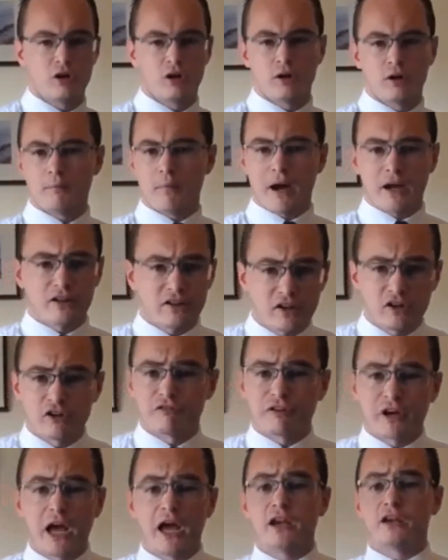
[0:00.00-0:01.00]
My dear
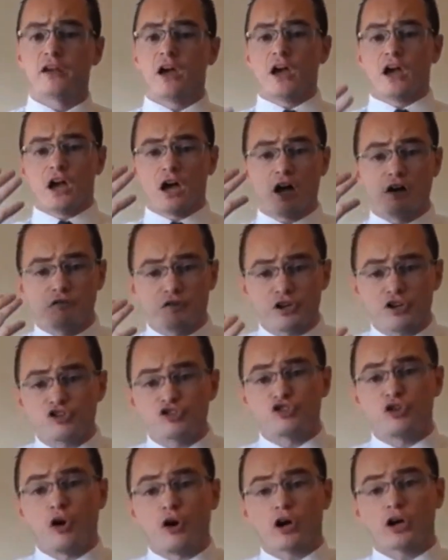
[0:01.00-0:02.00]
friend, if it is
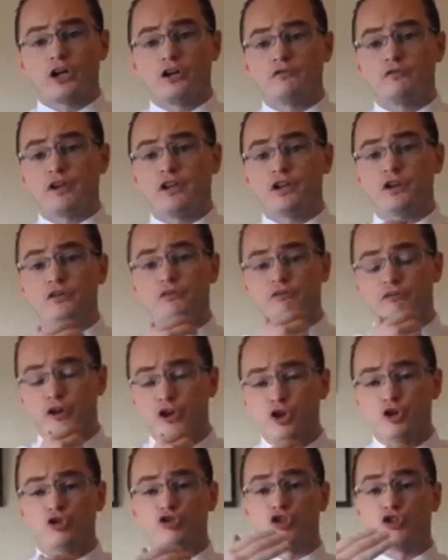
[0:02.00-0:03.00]
not convenient for
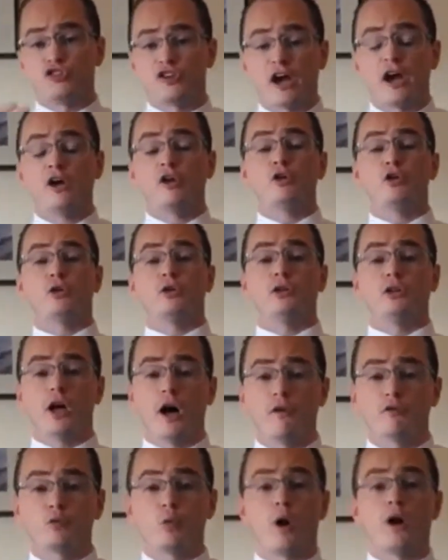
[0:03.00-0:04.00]
you to tell your
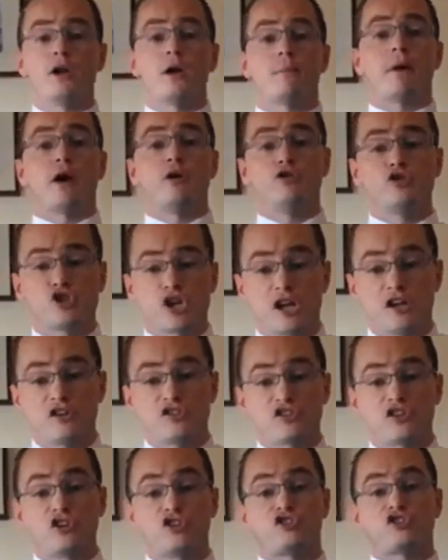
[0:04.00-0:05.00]
loved one about
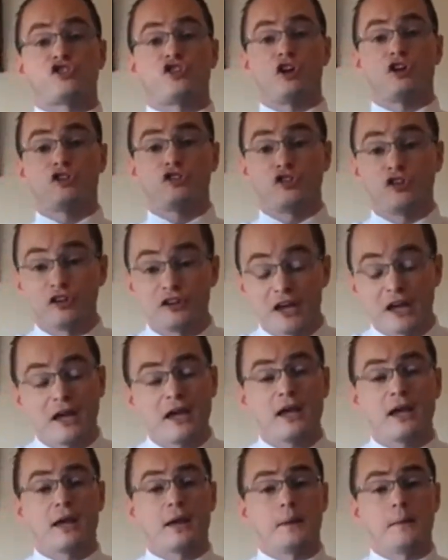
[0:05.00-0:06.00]
Jesus
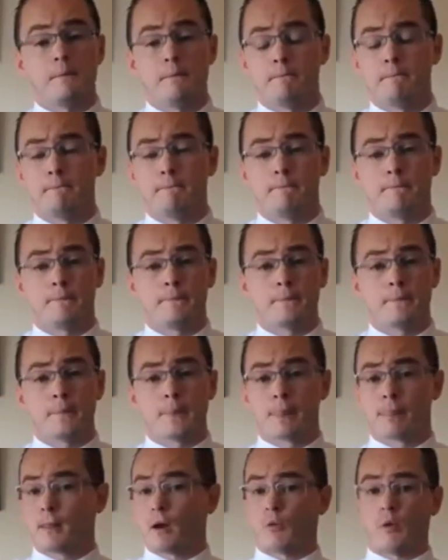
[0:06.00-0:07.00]
today,
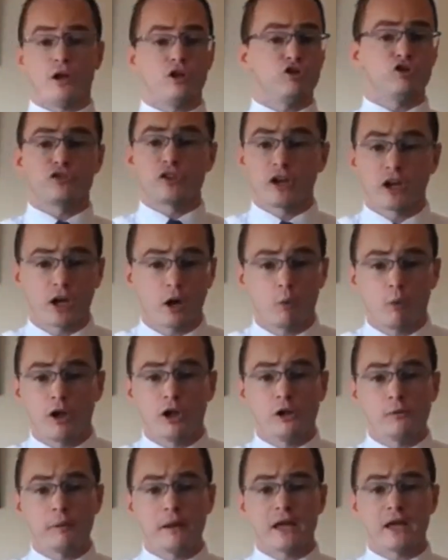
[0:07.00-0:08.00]
When do you think it
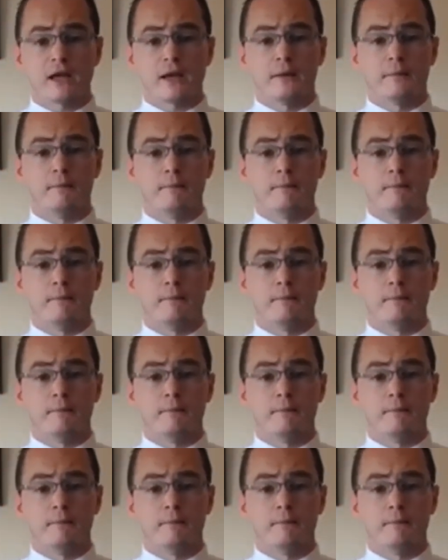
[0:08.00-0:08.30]
will be?